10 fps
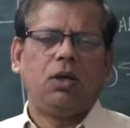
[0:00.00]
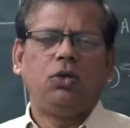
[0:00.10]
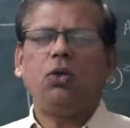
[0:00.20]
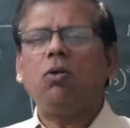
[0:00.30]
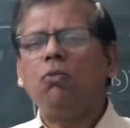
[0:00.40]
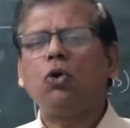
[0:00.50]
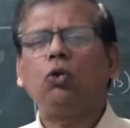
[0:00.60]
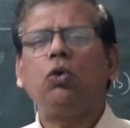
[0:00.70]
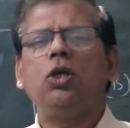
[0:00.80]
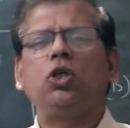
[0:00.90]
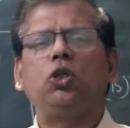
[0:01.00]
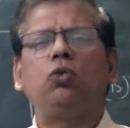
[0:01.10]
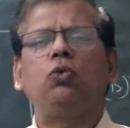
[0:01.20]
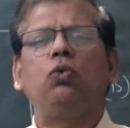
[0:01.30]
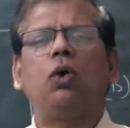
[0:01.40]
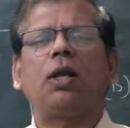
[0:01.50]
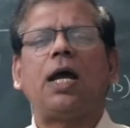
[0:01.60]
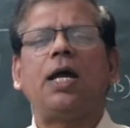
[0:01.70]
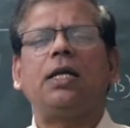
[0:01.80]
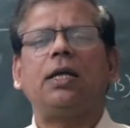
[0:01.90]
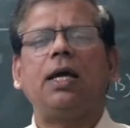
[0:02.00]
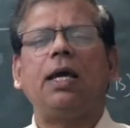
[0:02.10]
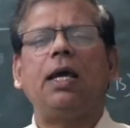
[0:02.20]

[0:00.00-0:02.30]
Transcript: Your motto is to write